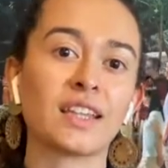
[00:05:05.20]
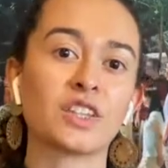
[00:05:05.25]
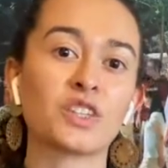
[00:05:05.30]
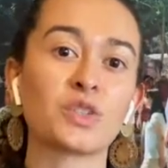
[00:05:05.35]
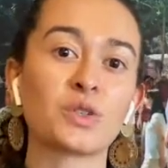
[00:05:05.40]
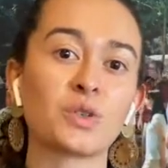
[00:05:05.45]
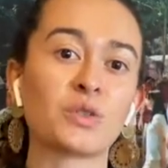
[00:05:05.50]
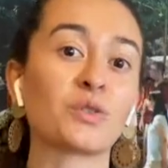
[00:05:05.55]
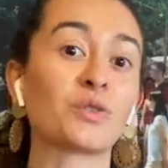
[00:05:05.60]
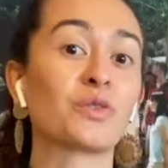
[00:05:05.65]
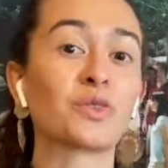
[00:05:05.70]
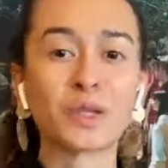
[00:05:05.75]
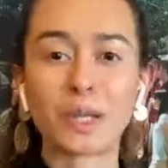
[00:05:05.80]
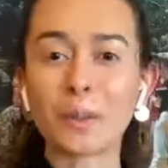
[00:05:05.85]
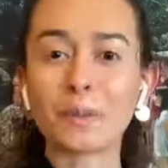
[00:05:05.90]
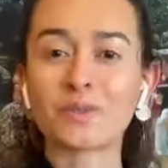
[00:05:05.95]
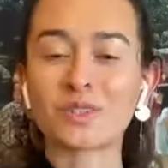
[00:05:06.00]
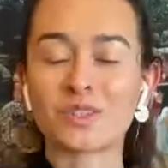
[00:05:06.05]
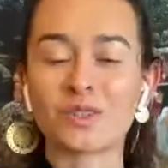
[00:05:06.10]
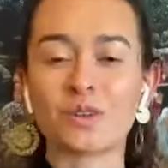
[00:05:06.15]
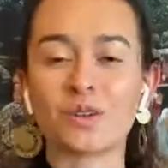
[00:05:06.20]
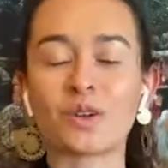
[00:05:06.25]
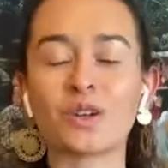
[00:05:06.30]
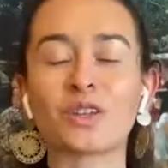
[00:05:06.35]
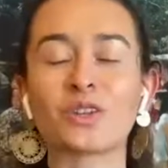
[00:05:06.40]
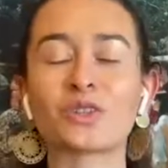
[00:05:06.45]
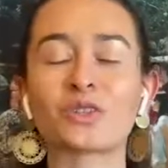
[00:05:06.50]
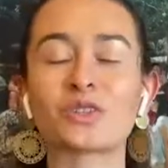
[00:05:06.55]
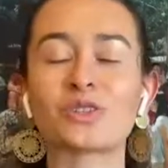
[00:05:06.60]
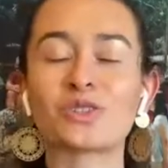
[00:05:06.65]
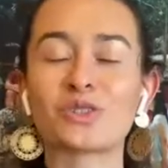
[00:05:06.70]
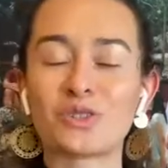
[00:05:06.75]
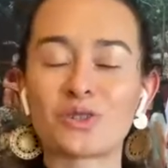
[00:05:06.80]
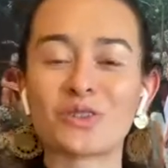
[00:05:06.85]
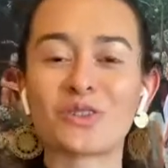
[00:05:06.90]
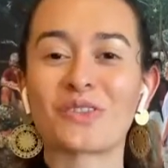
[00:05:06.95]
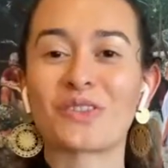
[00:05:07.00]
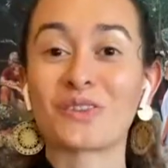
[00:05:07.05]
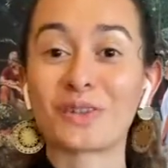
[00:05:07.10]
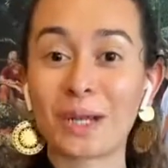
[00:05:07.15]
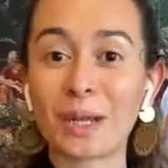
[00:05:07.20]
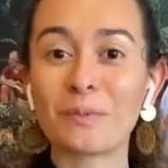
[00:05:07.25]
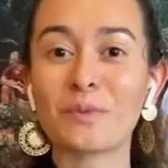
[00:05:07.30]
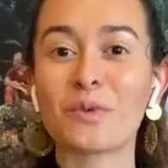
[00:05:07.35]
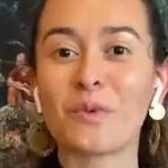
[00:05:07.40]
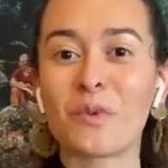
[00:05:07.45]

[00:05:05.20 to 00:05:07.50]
your dream job, your dream